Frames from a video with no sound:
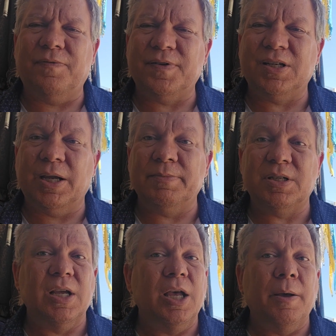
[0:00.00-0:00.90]

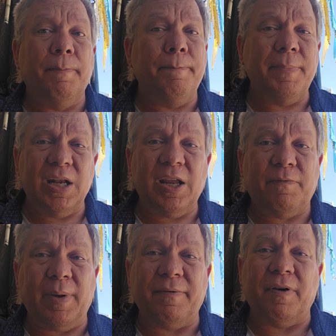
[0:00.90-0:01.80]
Oftentimes, many
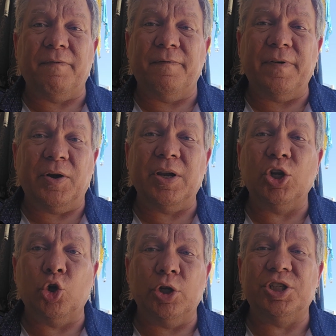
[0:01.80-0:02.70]
of them have a very
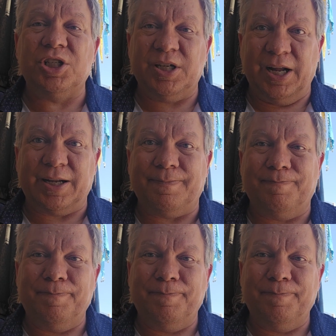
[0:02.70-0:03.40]
good shtick.